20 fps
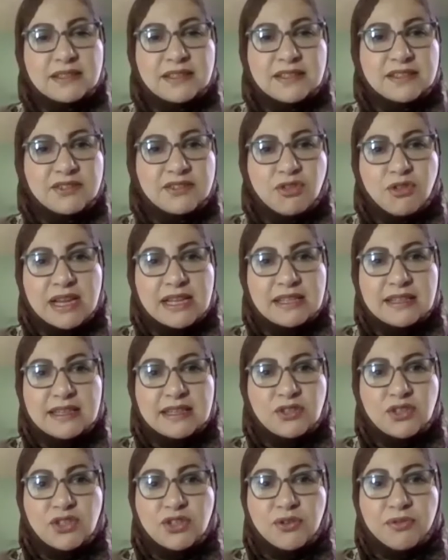the traits that
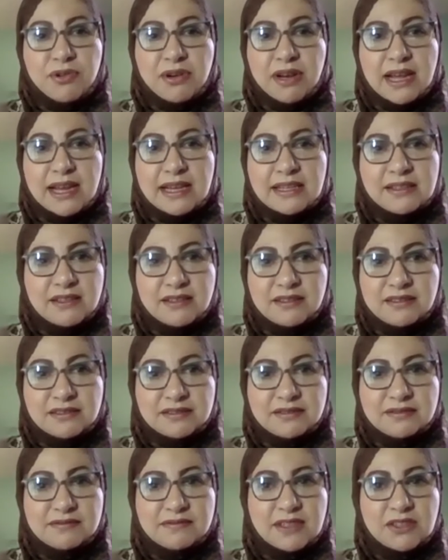you relied on
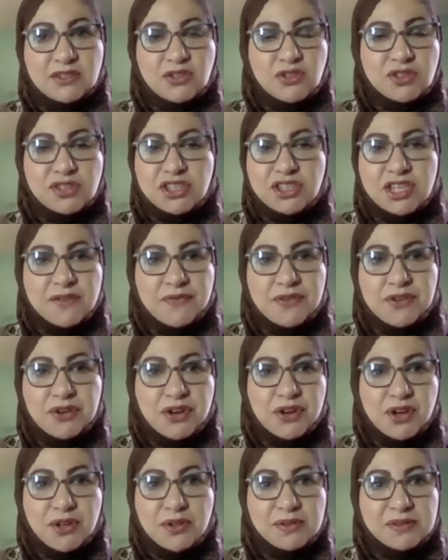to achieve your
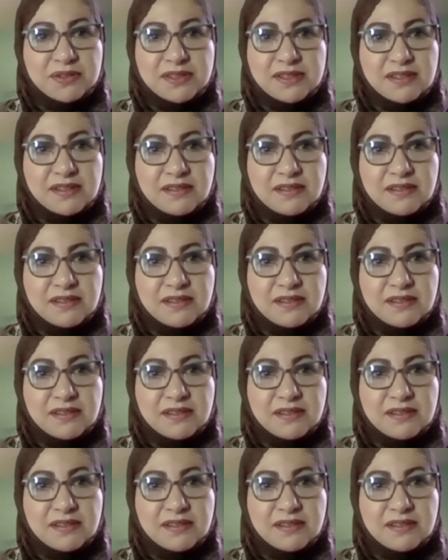goals?